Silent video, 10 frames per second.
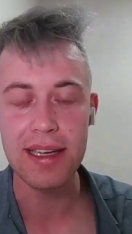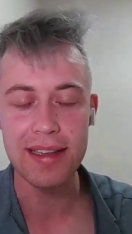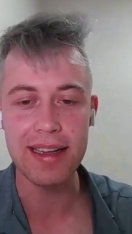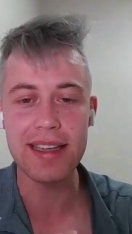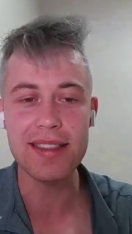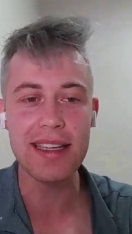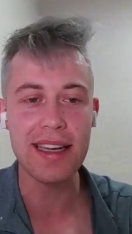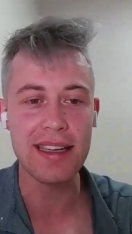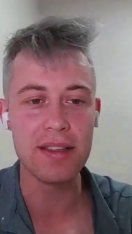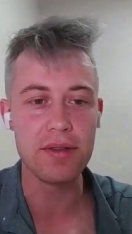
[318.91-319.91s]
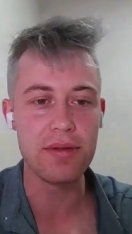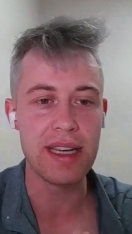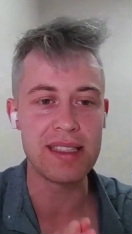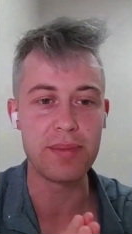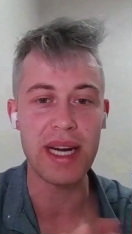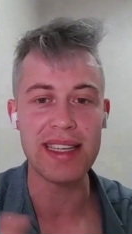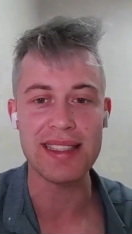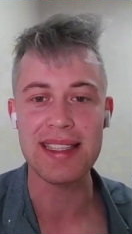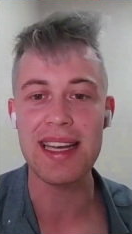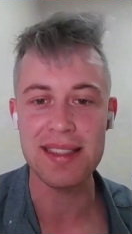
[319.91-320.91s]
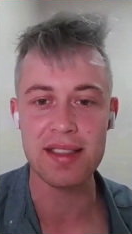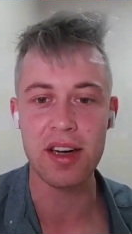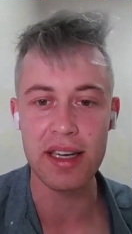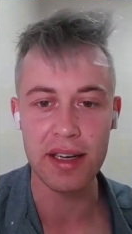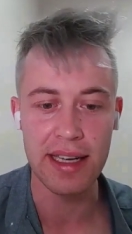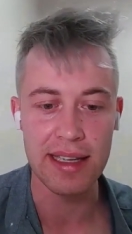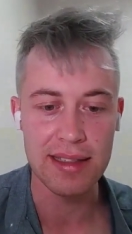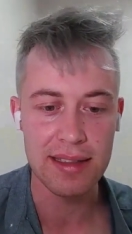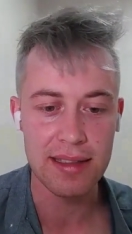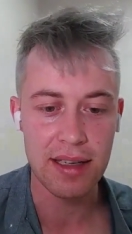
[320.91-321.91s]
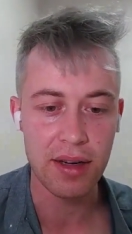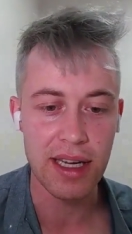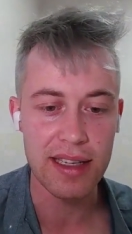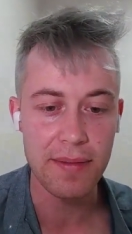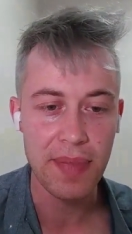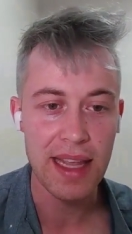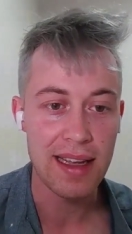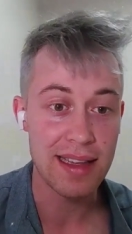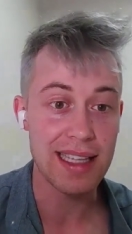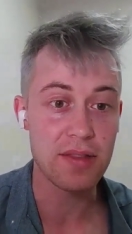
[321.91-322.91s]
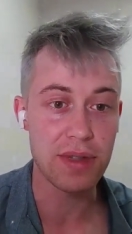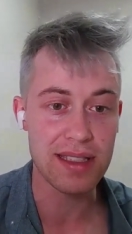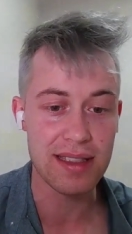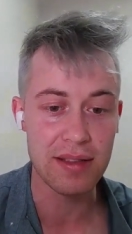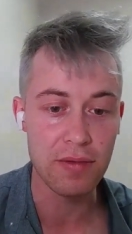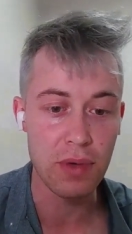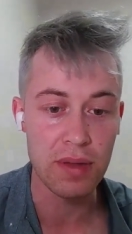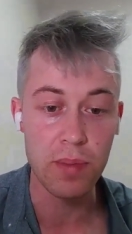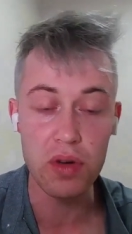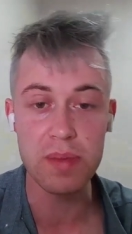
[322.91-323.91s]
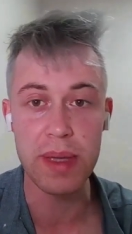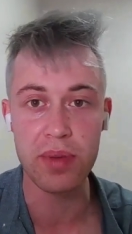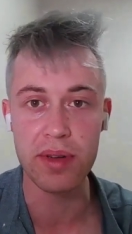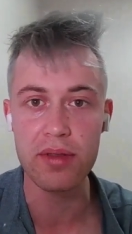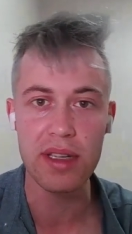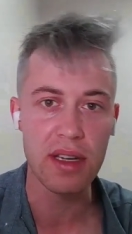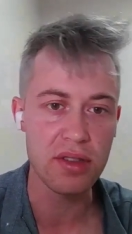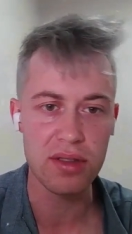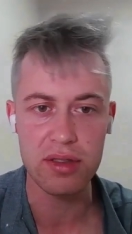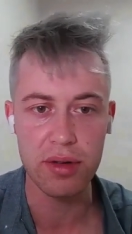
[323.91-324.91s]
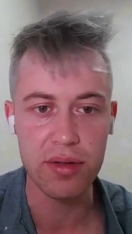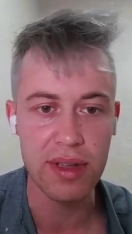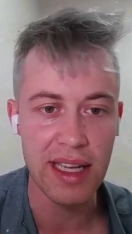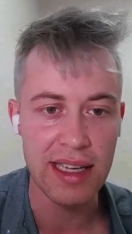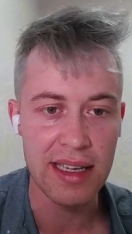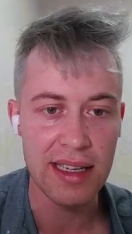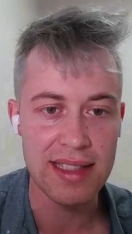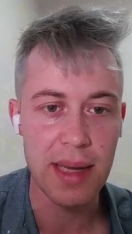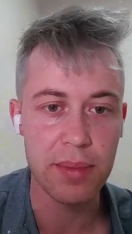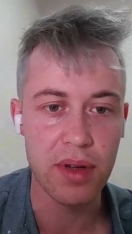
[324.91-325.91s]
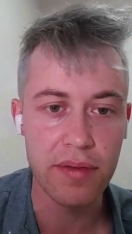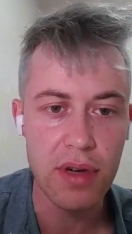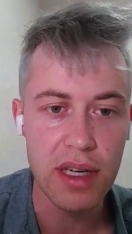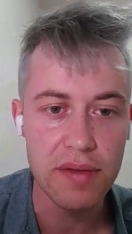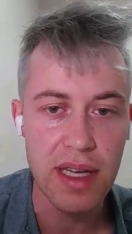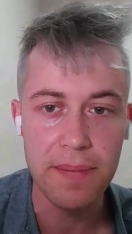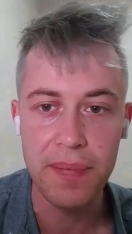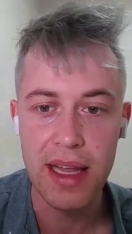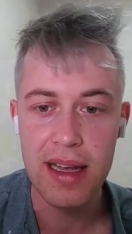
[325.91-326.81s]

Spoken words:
The next thing I can do is buy a SaaS starter kit. Okay. And that's what most people do. And I'll just show you like an example of one of them.